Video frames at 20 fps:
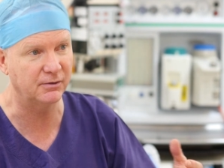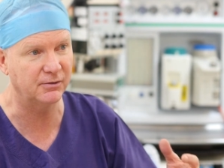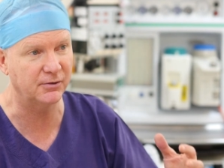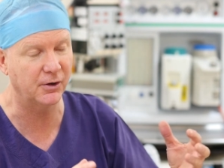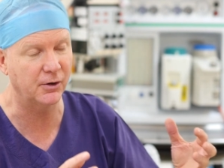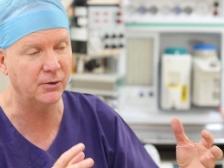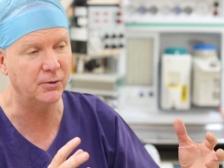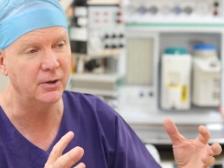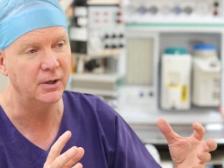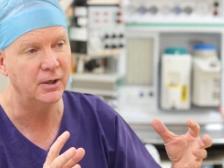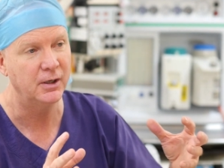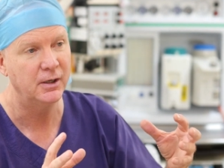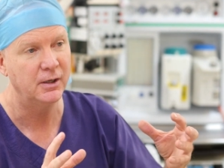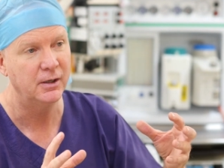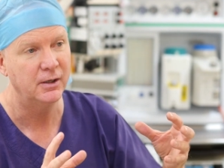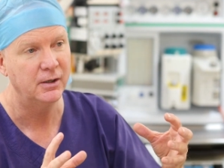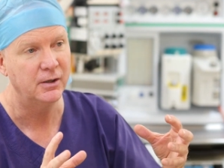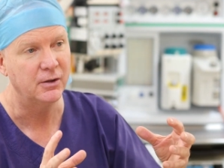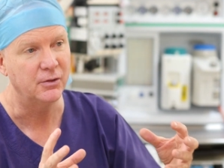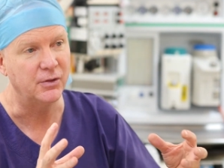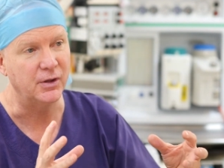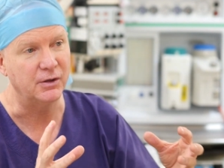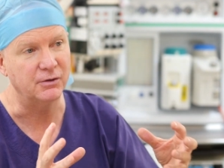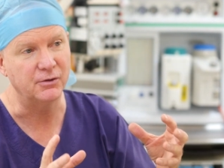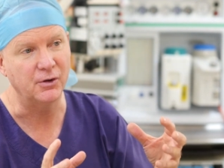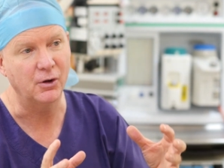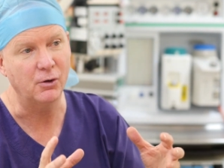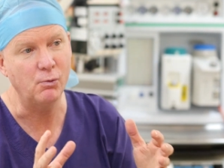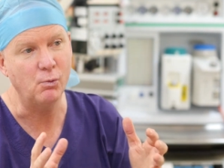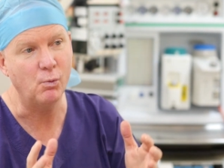So there's
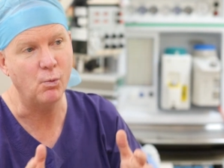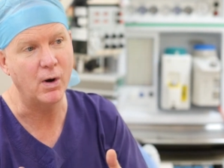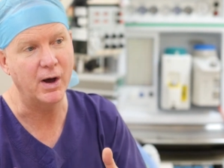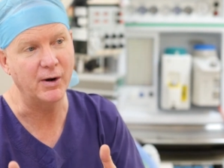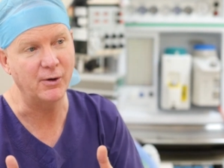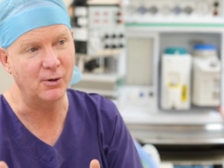no one